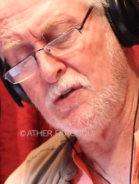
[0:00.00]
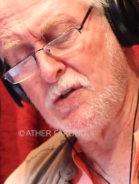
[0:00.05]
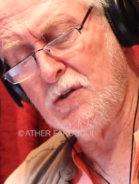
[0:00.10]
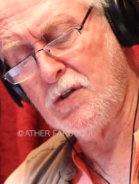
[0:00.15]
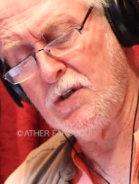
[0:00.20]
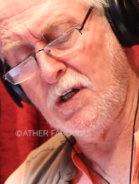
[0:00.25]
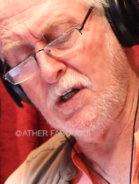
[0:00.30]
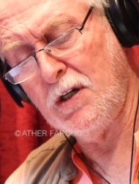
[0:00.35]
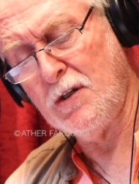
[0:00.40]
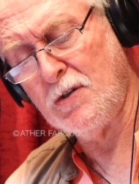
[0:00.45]

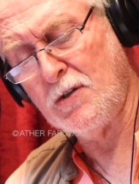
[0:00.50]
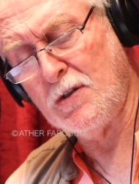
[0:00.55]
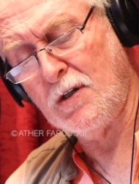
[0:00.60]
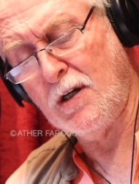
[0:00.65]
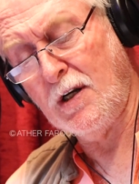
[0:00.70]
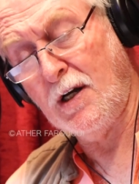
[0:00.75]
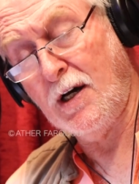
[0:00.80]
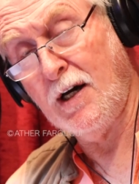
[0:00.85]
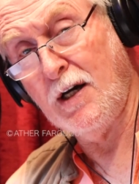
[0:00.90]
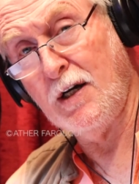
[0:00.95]
stays
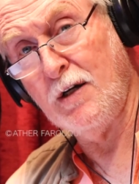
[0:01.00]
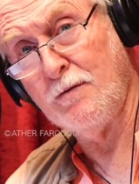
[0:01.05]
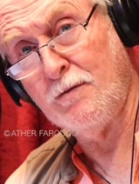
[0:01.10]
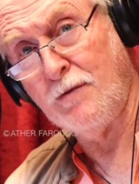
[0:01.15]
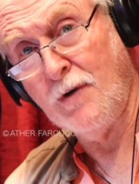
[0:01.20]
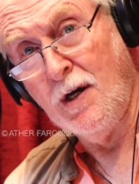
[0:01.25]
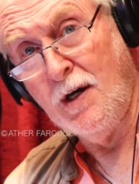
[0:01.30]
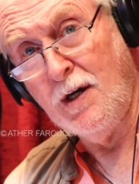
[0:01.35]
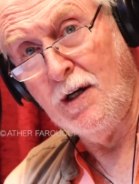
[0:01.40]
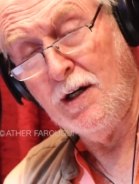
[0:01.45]

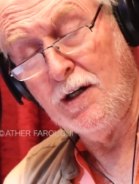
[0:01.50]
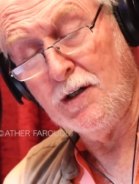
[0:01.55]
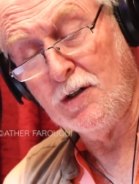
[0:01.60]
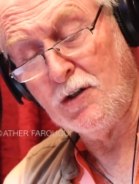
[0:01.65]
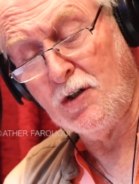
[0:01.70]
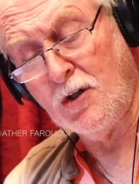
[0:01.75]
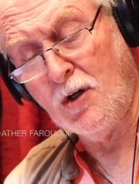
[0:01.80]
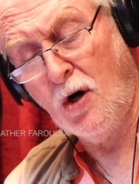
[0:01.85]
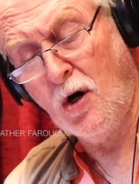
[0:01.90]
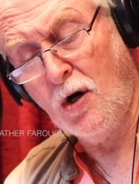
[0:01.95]
alive
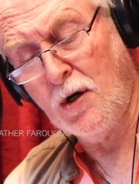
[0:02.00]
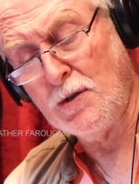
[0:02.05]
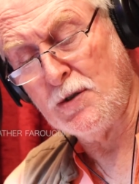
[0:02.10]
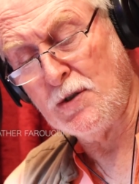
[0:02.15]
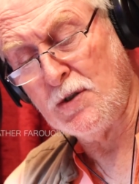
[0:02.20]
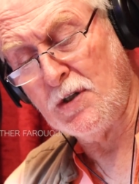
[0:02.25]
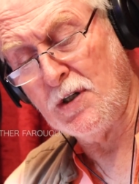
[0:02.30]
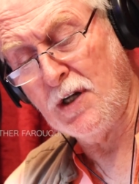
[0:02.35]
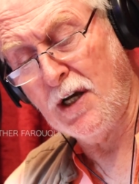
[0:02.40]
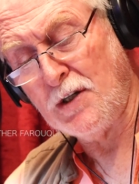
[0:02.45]
in
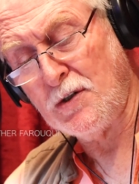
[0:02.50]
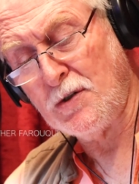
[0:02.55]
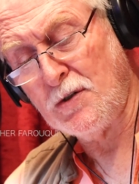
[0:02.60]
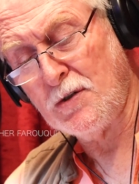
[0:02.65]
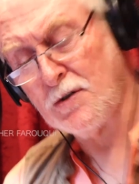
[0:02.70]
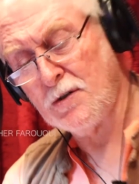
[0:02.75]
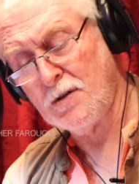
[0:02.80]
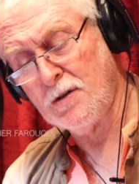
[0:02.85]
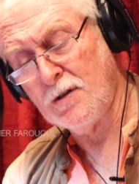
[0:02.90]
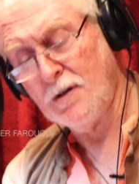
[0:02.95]
God's
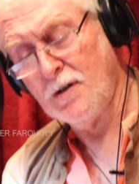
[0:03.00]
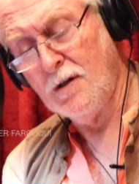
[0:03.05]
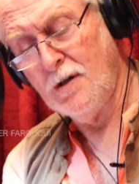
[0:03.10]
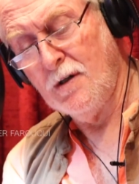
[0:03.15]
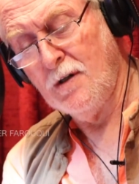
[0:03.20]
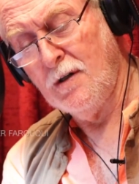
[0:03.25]
nest,